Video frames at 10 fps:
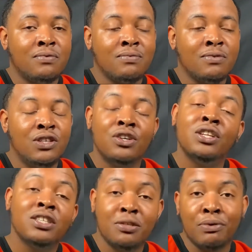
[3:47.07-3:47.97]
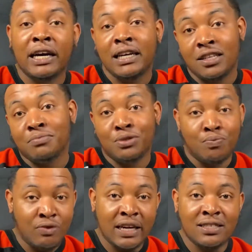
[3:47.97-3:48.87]
You're going to look to probably get them some
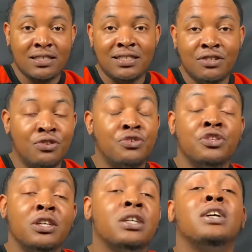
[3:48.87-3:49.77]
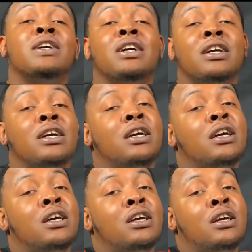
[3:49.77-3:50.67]
rest. You're going to look
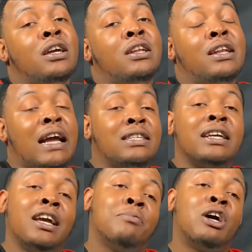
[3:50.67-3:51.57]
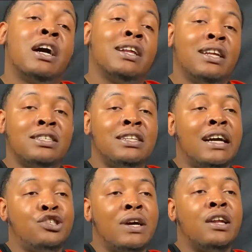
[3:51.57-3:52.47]
in the next game, all right, let's not
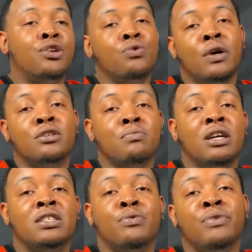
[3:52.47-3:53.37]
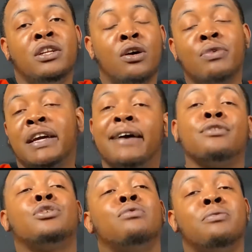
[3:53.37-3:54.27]
try to do as much. If we don't get out
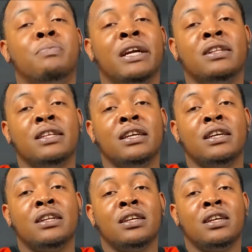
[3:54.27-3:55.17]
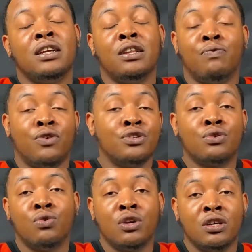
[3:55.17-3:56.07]
to a big lead in the first
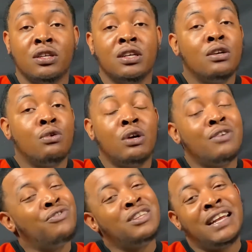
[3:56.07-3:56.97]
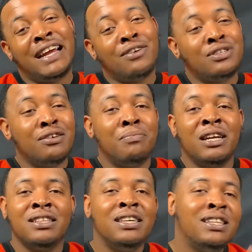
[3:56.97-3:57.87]
quarter, or if they out to a big
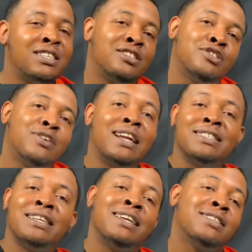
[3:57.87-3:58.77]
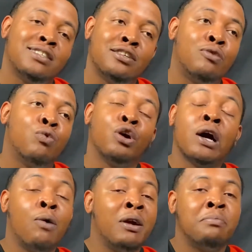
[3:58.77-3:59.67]
lead, let's just try to take it slow, work our
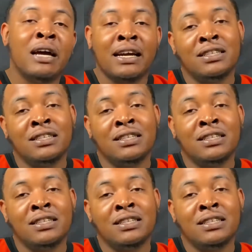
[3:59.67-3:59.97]
way back into